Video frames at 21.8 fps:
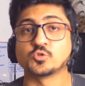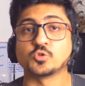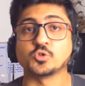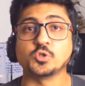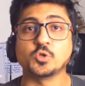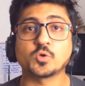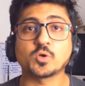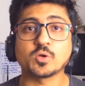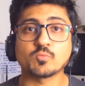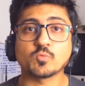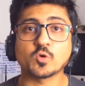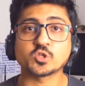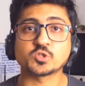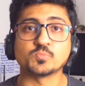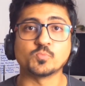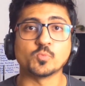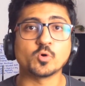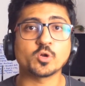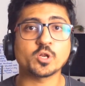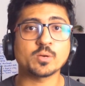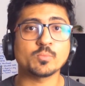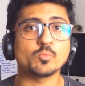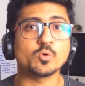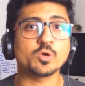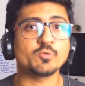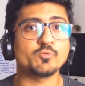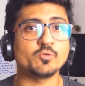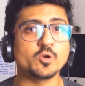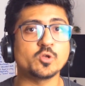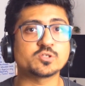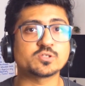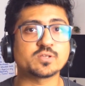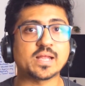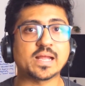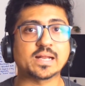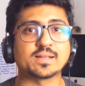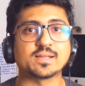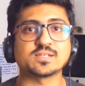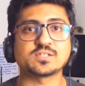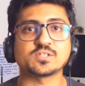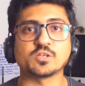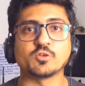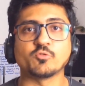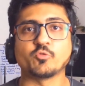So you can watch more and more videos like
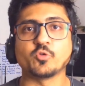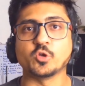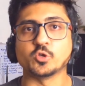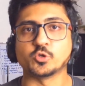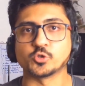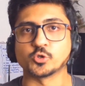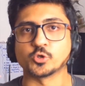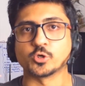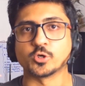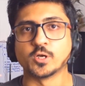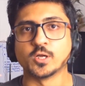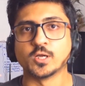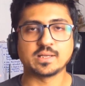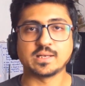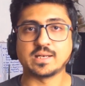this in future.